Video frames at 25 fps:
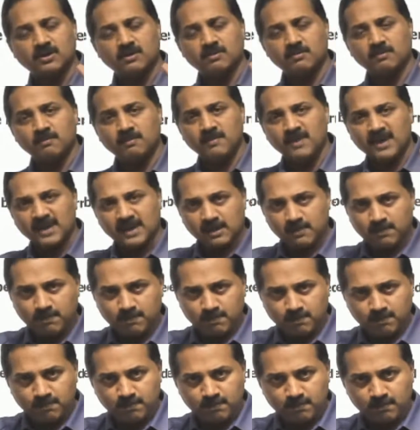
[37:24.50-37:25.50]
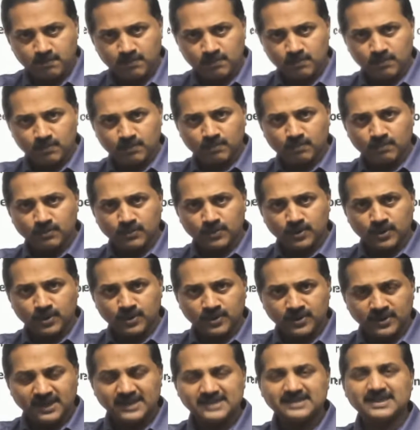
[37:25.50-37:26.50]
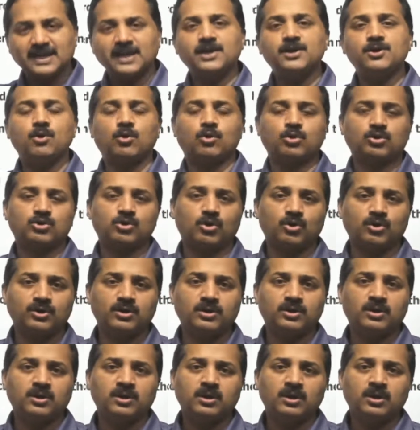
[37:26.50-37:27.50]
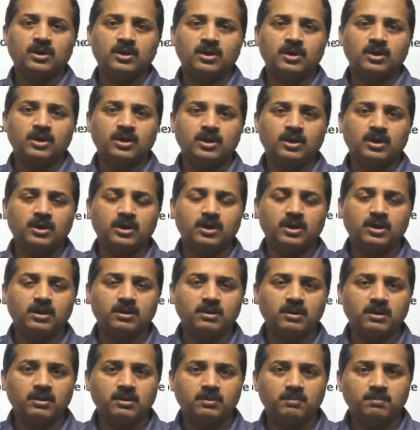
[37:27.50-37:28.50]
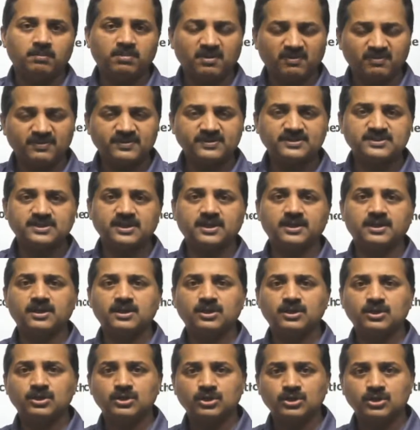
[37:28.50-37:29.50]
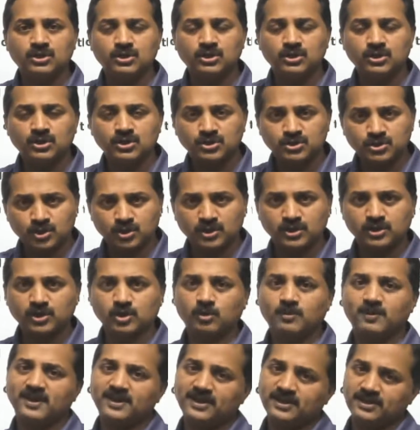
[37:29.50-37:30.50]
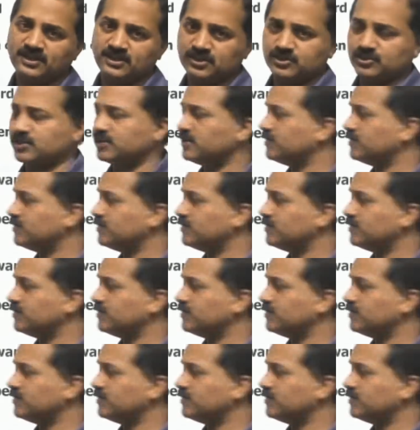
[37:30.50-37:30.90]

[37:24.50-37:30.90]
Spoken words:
make a detailed note on Professor Sugatha Kumari teacher.